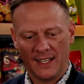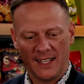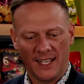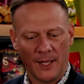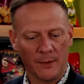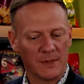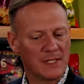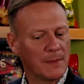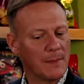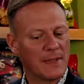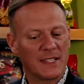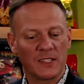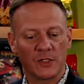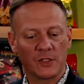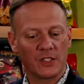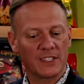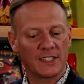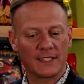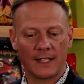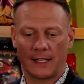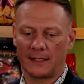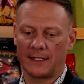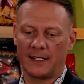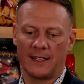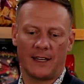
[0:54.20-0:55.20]
It was a
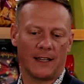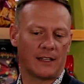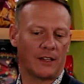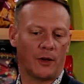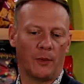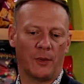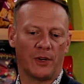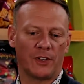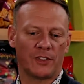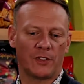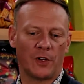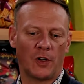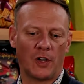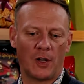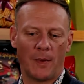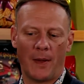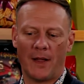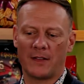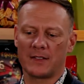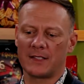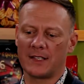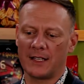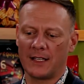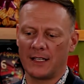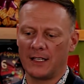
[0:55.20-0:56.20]
misunderstanding. I don't want to talk
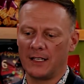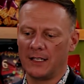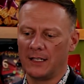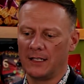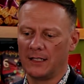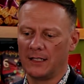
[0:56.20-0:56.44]
about it.